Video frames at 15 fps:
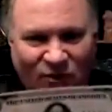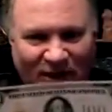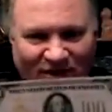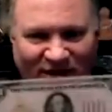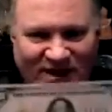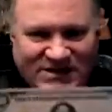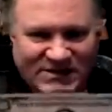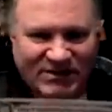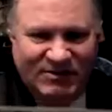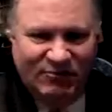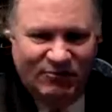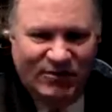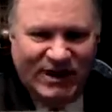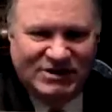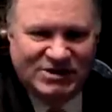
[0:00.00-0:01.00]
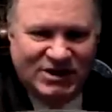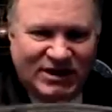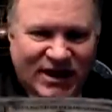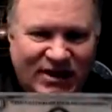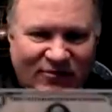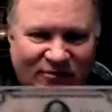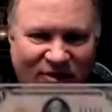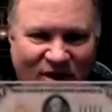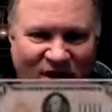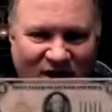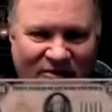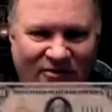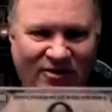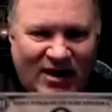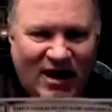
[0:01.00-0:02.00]
when this originally
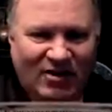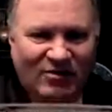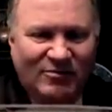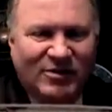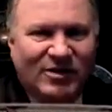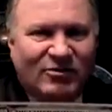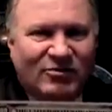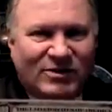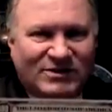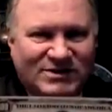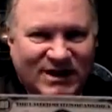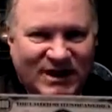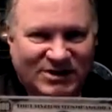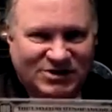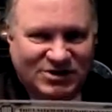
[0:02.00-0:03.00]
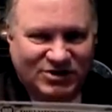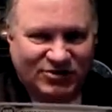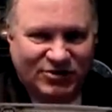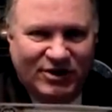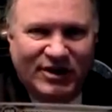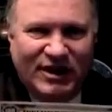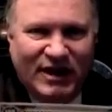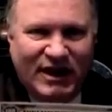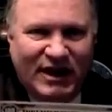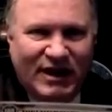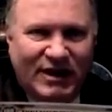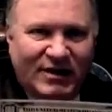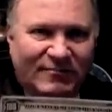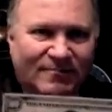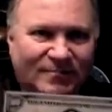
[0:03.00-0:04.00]
$100 bill was issued
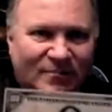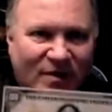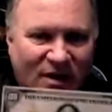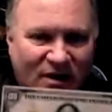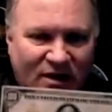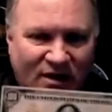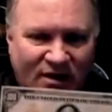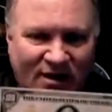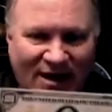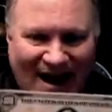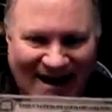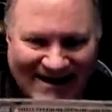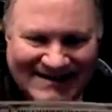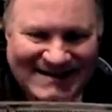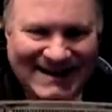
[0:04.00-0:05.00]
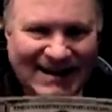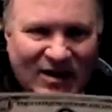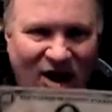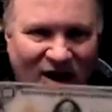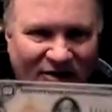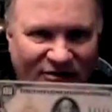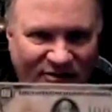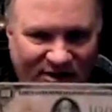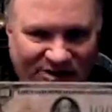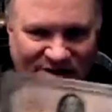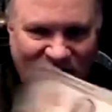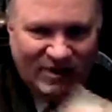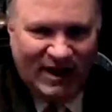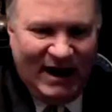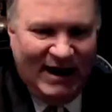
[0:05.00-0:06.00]
in
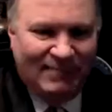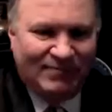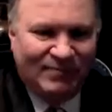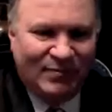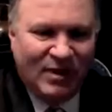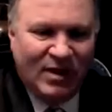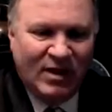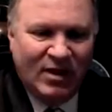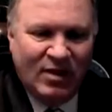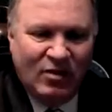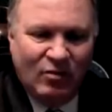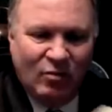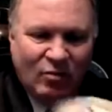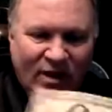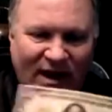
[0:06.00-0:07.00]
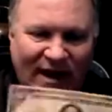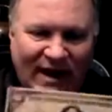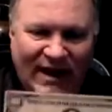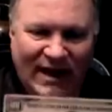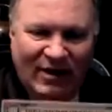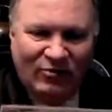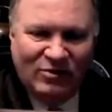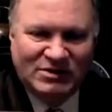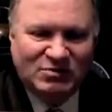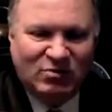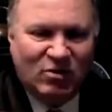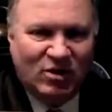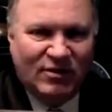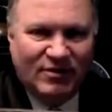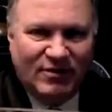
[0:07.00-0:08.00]
1900s, okay, it
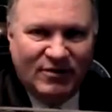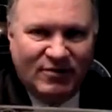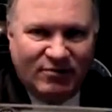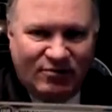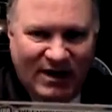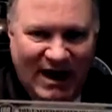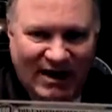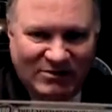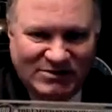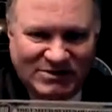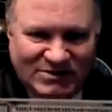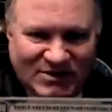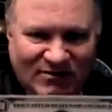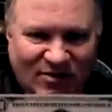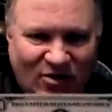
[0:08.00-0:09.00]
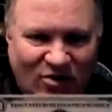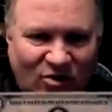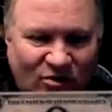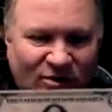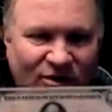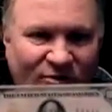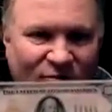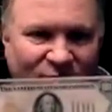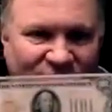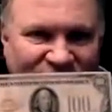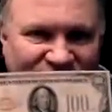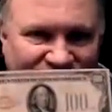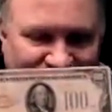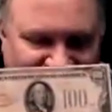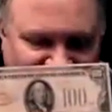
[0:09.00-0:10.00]
was worth 3 ounces of gold,
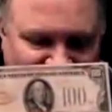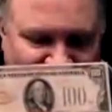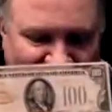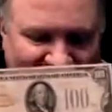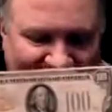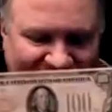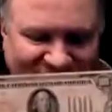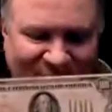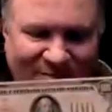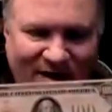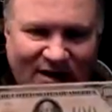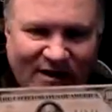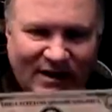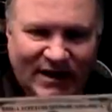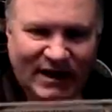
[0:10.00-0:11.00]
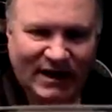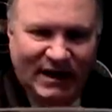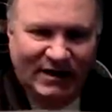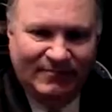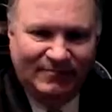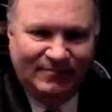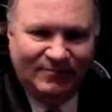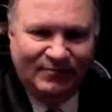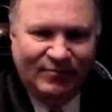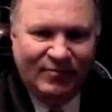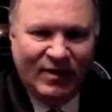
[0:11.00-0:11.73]
which was approximately